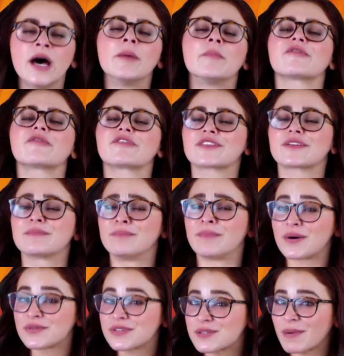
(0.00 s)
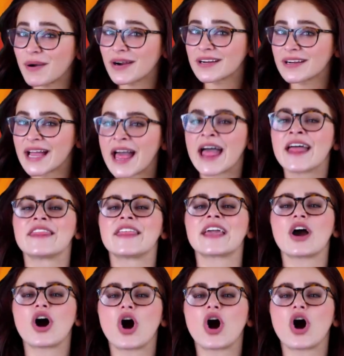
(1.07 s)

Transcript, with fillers: But for the most part, they